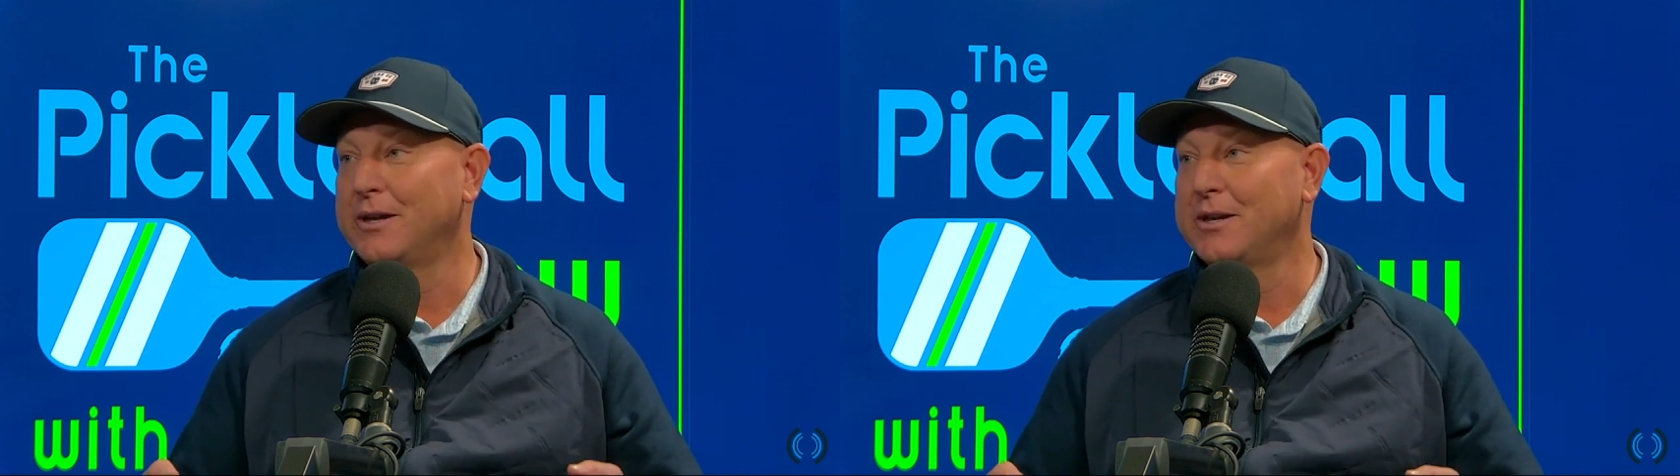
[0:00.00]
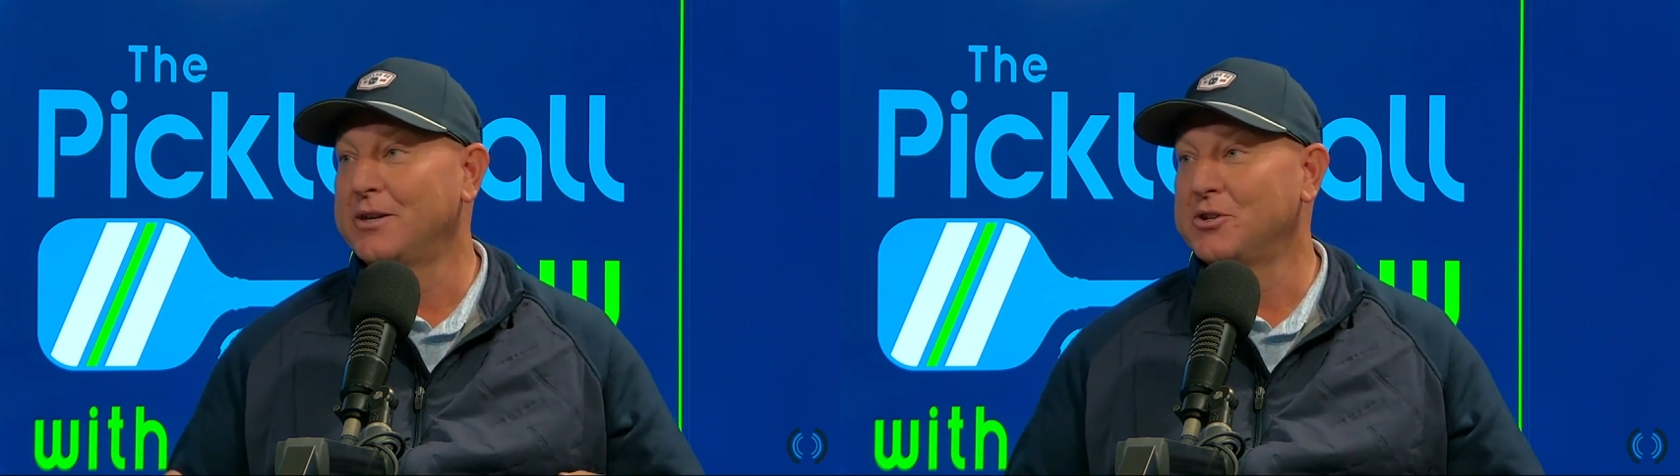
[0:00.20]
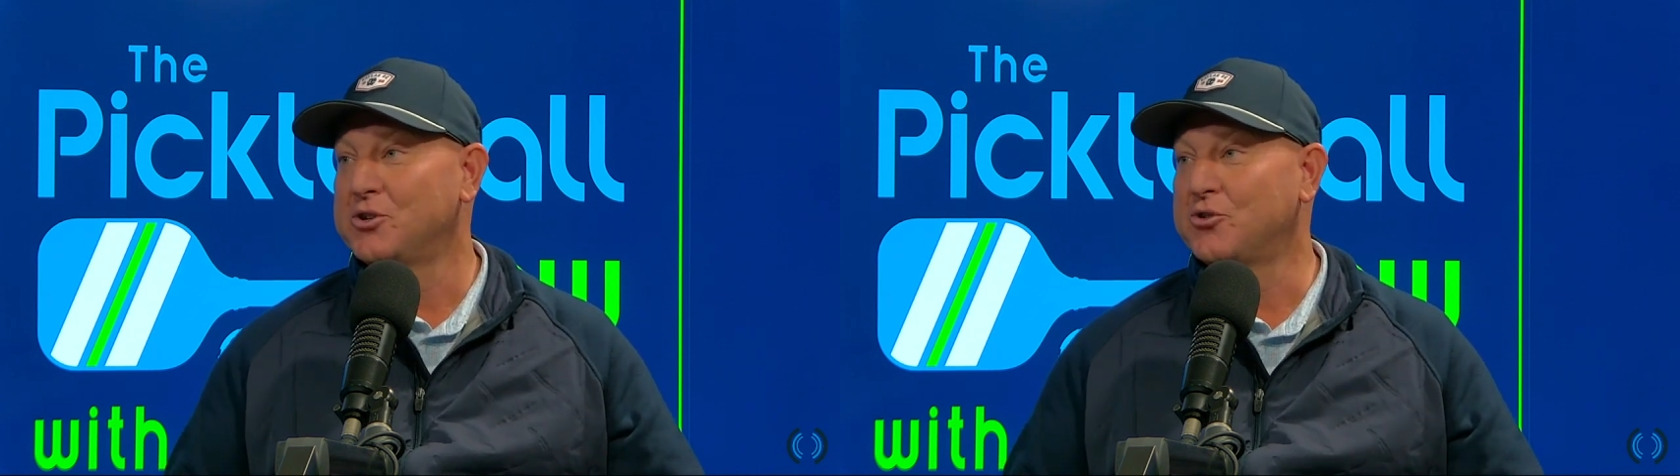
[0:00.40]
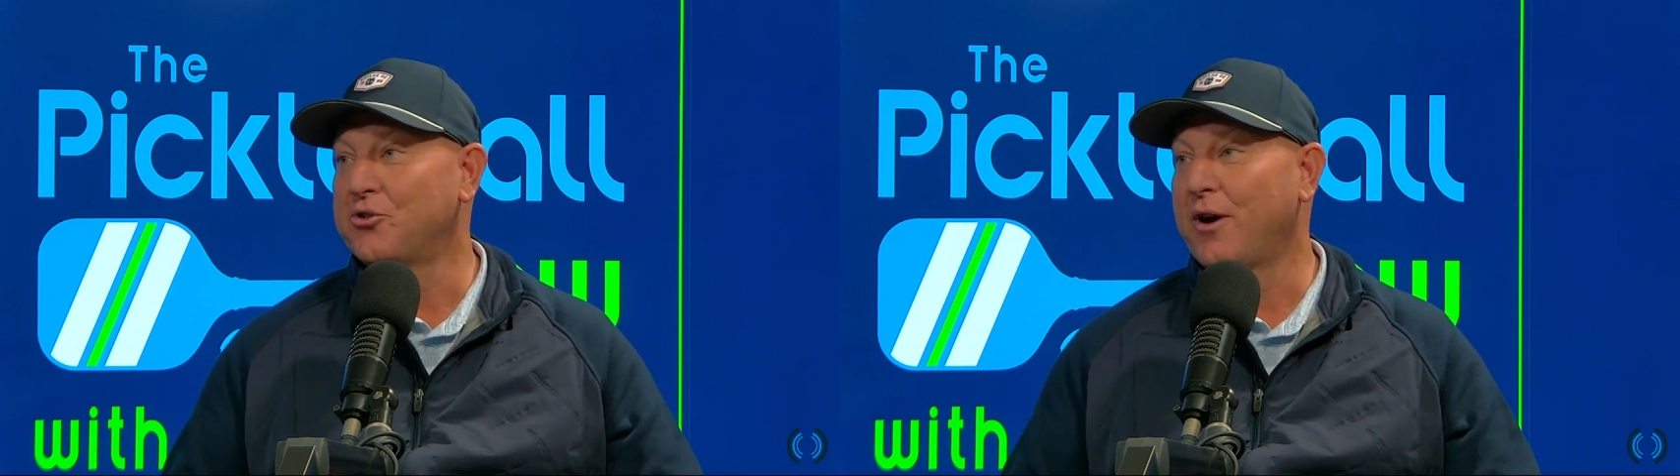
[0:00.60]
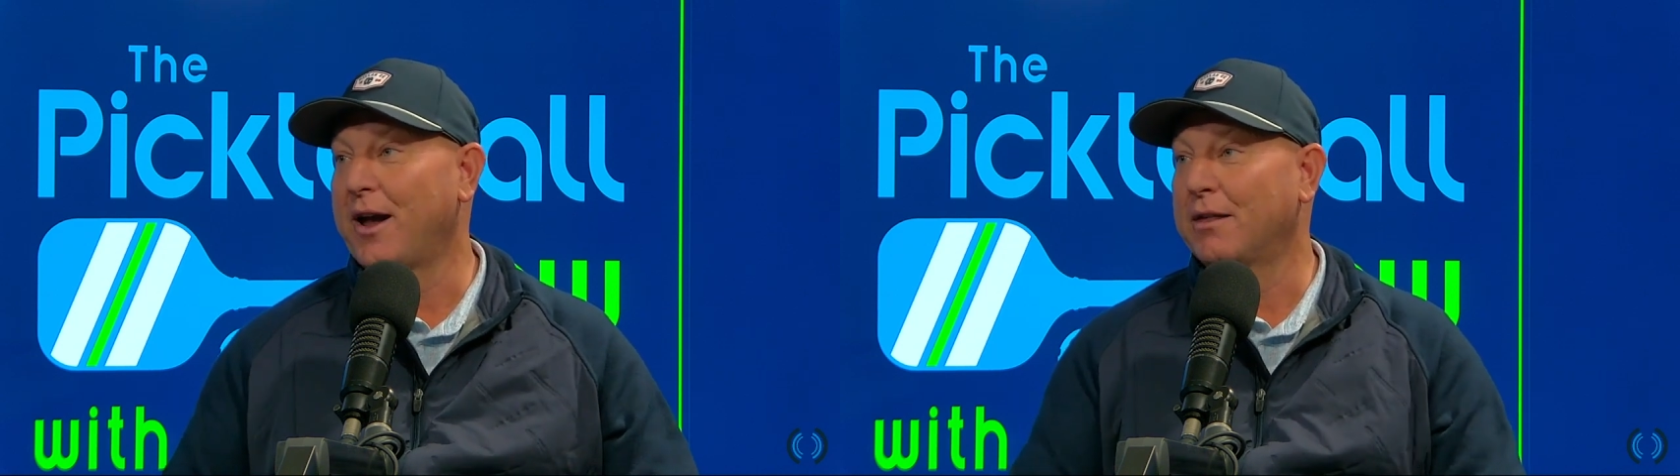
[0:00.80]

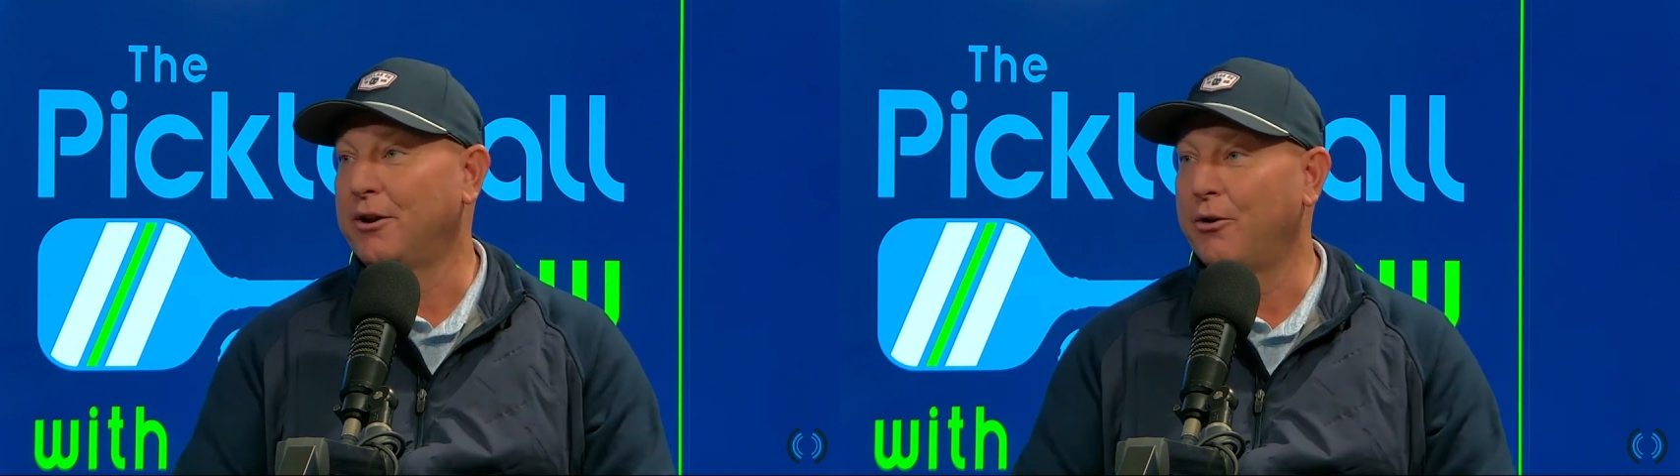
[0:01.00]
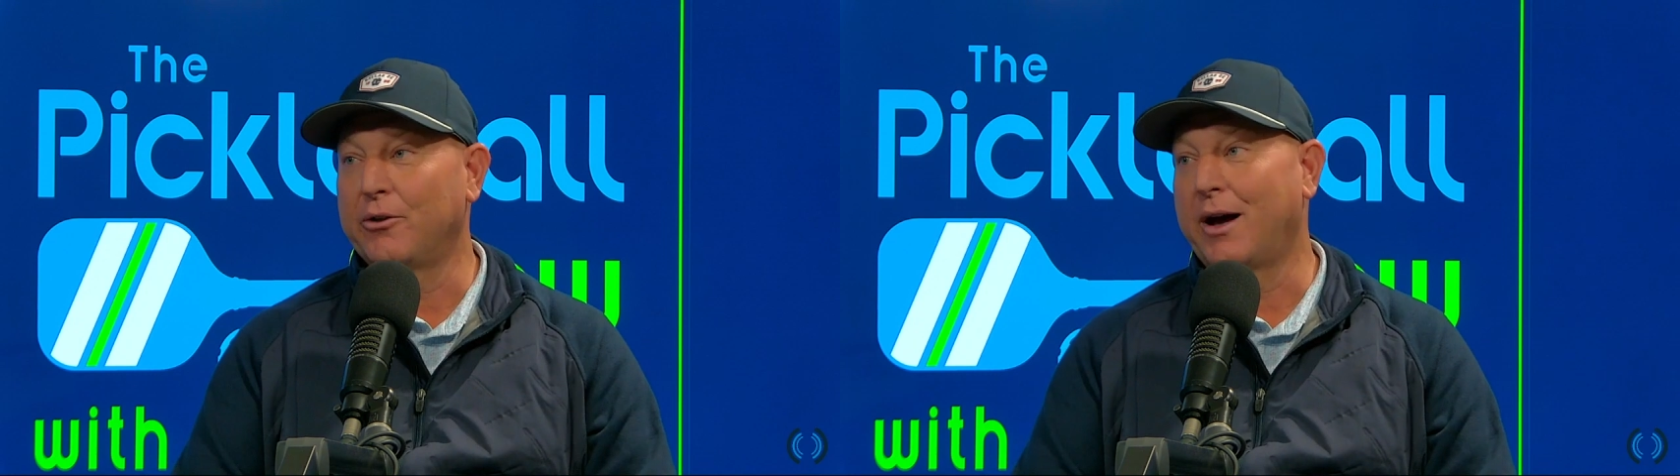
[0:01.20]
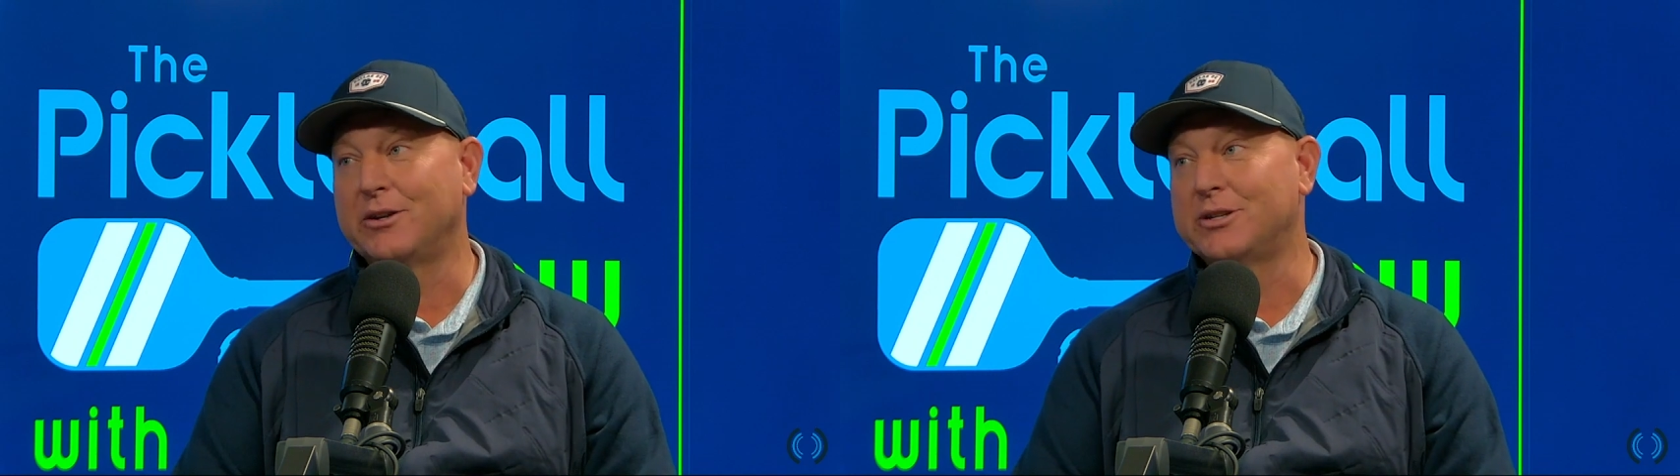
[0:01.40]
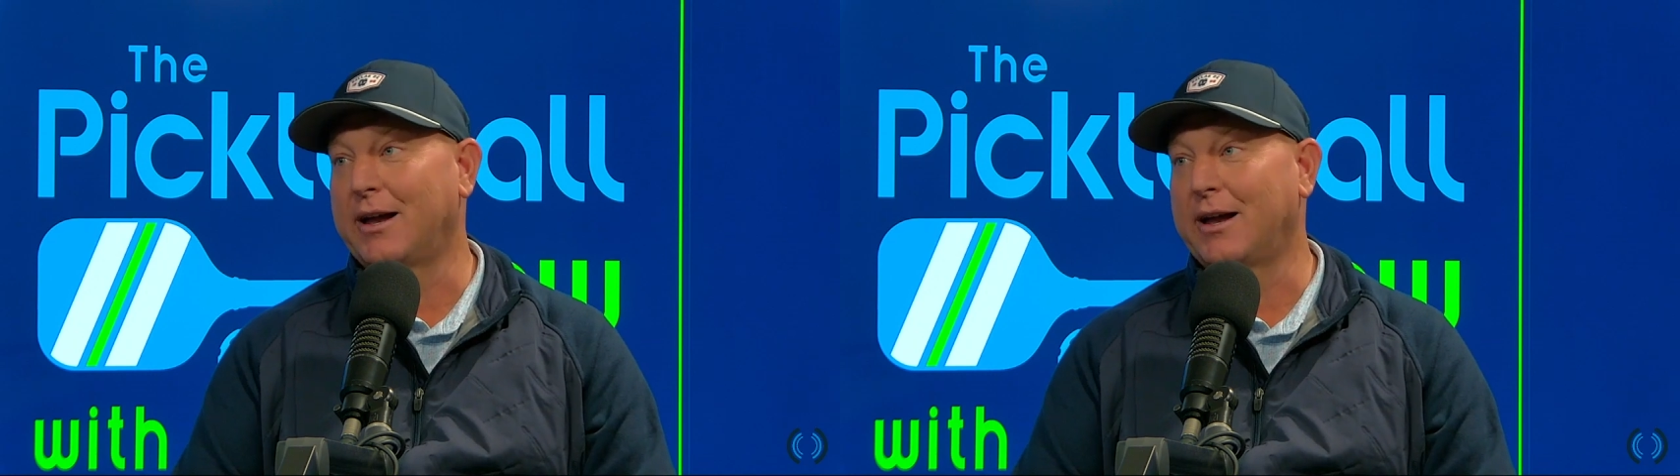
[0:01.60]
Otherwise you just kind of have